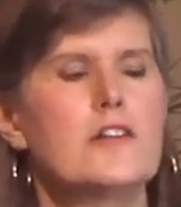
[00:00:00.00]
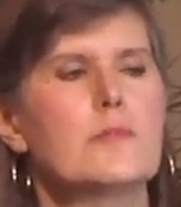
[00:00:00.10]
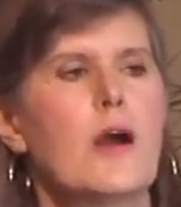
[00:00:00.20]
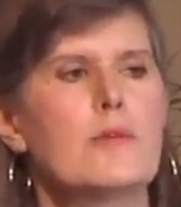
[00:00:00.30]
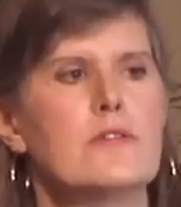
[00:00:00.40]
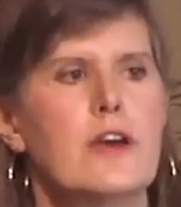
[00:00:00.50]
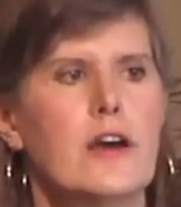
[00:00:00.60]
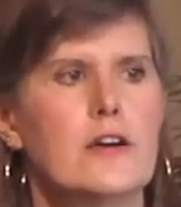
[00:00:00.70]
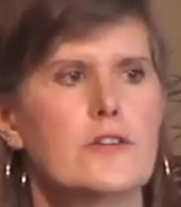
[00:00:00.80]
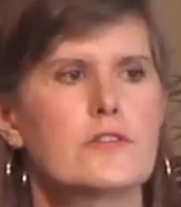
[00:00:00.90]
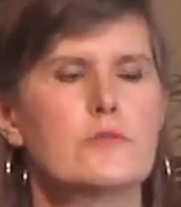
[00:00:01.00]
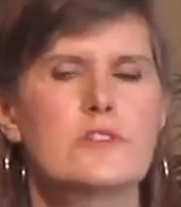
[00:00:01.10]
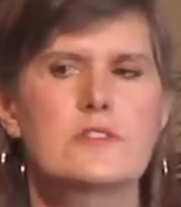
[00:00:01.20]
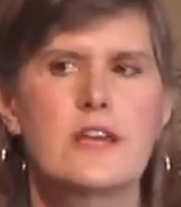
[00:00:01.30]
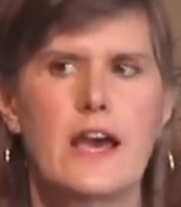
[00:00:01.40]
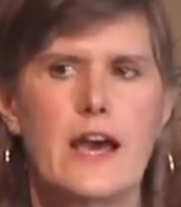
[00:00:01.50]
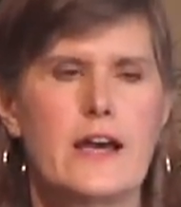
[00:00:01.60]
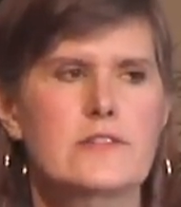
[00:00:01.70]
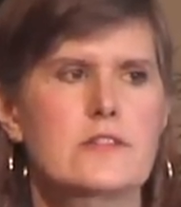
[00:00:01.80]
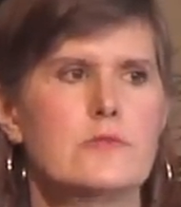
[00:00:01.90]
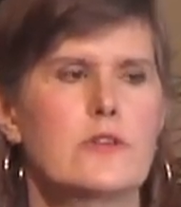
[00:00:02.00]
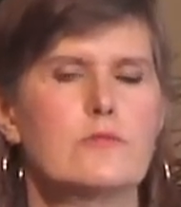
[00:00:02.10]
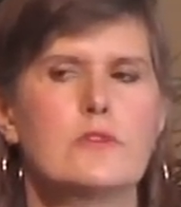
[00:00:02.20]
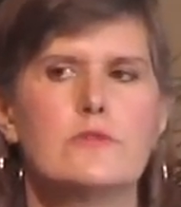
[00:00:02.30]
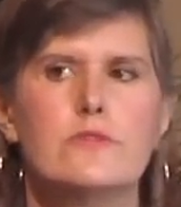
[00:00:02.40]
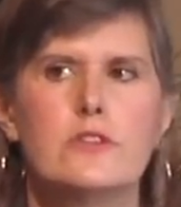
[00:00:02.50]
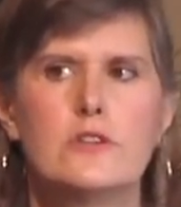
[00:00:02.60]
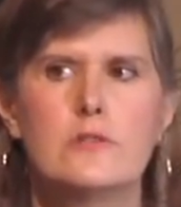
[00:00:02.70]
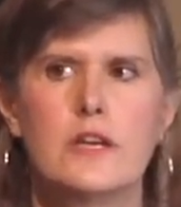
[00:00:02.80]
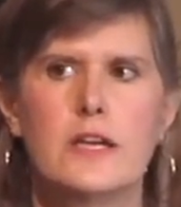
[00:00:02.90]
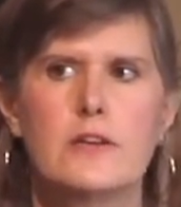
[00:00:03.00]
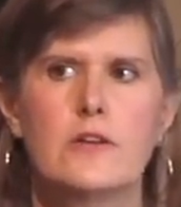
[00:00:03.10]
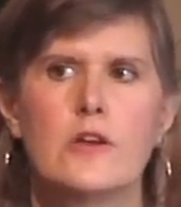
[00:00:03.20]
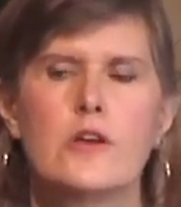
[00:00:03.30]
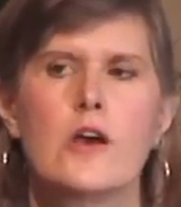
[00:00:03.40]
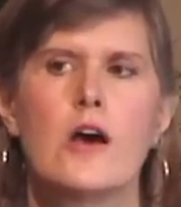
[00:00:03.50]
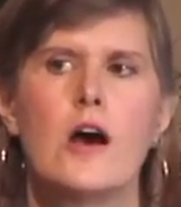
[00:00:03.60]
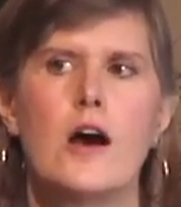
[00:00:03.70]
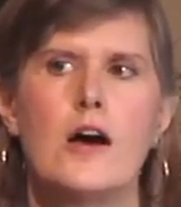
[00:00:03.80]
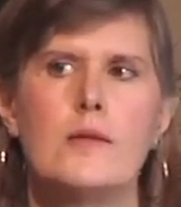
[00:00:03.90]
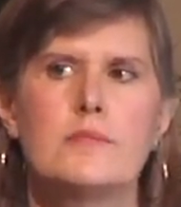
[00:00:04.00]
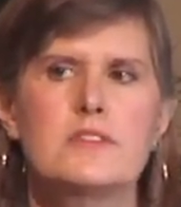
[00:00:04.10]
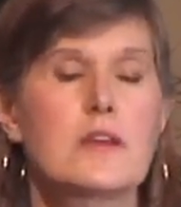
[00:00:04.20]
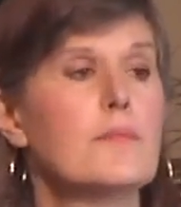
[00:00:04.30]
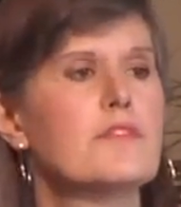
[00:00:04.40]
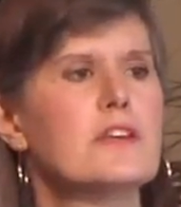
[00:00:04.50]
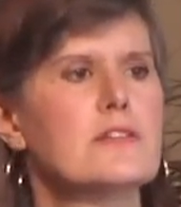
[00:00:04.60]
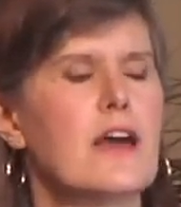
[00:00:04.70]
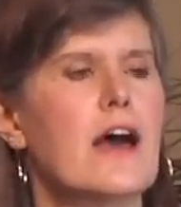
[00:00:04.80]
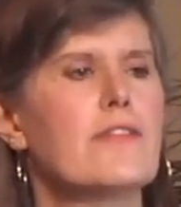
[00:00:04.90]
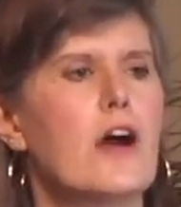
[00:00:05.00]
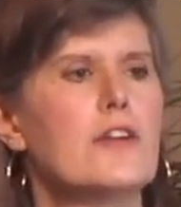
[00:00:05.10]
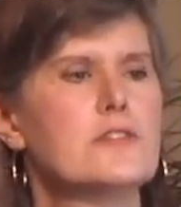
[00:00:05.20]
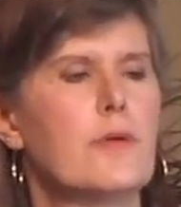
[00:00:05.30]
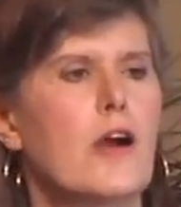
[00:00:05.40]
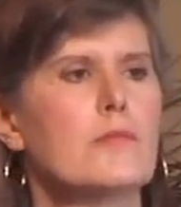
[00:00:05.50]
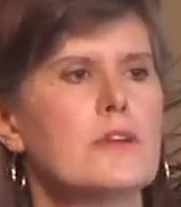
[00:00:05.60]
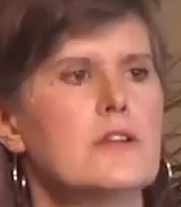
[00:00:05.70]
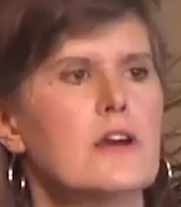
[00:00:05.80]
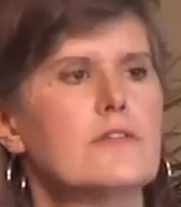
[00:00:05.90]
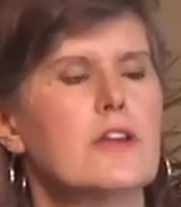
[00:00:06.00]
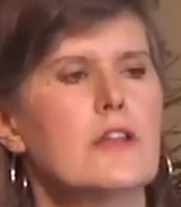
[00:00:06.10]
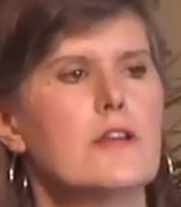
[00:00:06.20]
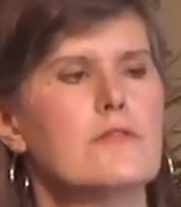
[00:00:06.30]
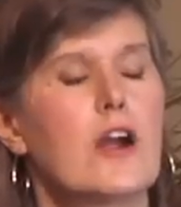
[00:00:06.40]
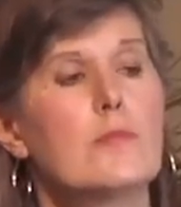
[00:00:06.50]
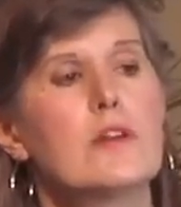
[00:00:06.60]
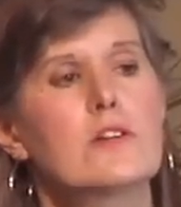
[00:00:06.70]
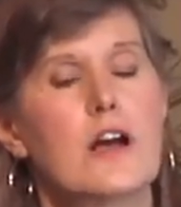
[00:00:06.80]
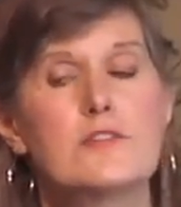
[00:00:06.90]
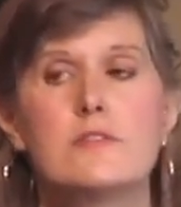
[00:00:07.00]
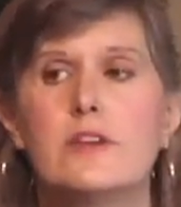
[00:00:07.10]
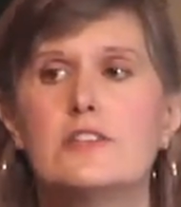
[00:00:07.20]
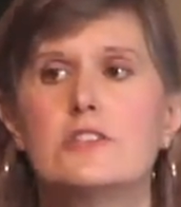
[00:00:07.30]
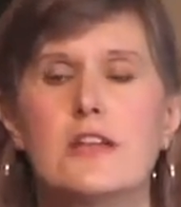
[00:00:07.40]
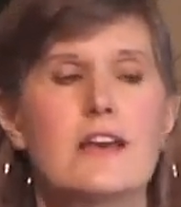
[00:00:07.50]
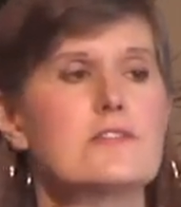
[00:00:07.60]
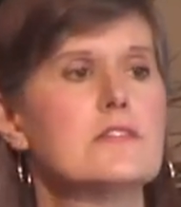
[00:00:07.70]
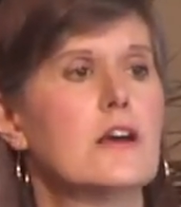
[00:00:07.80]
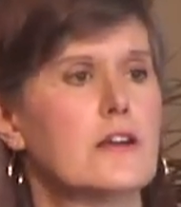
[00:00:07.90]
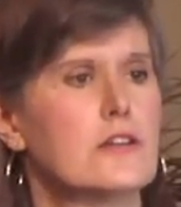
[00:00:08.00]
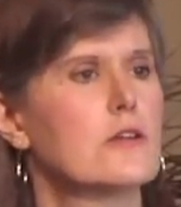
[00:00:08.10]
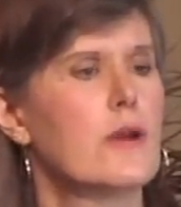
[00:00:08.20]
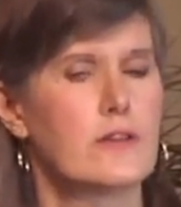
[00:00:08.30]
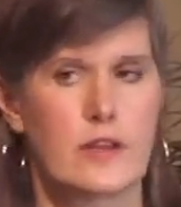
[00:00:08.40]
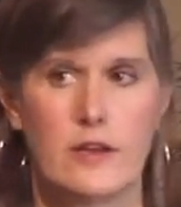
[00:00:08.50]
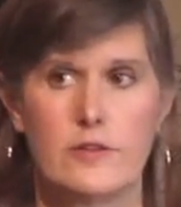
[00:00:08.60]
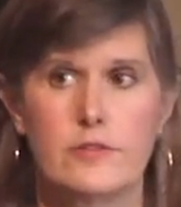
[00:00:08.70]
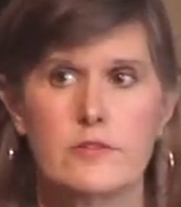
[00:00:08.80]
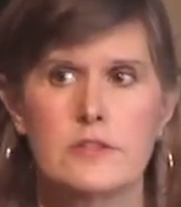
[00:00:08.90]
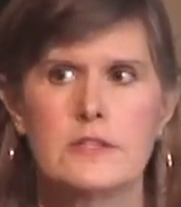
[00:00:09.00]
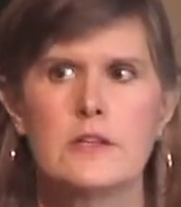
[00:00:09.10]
Department of Health was tasked with reviewing something that our Department of Environmental Conservation has done around health.